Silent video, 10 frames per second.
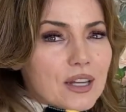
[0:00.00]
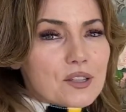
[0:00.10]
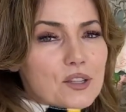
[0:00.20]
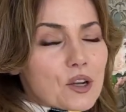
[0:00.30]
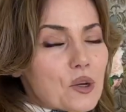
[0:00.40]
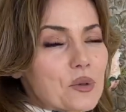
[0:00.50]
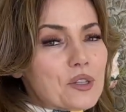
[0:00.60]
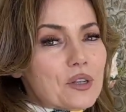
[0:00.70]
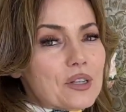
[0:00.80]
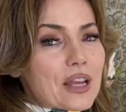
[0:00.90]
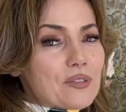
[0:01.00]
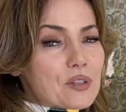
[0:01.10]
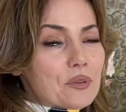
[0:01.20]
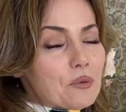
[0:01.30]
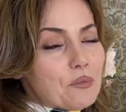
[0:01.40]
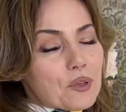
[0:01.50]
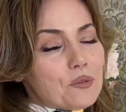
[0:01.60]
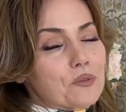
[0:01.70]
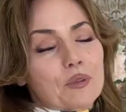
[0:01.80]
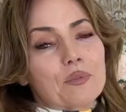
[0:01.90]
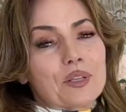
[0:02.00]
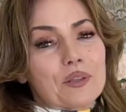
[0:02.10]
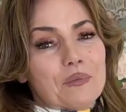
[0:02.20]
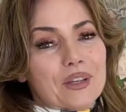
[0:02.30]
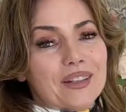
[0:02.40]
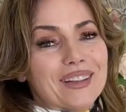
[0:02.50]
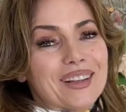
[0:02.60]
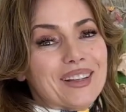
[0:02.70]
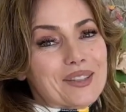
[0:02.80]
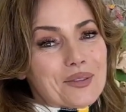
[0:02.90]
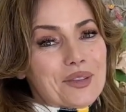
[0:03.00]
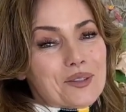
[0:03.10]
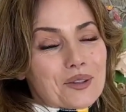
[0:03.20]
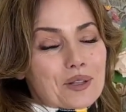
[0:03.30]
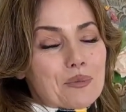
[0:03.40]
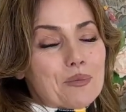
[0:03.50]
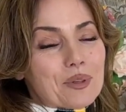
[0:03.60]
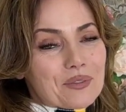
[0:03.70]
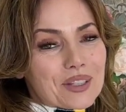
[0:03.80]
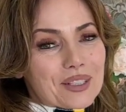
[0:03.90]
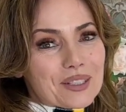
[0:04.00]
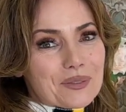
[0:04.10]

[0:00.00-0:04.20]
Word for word: and it's always good to have something beautiful to put them in. And so these are gonna be perfect.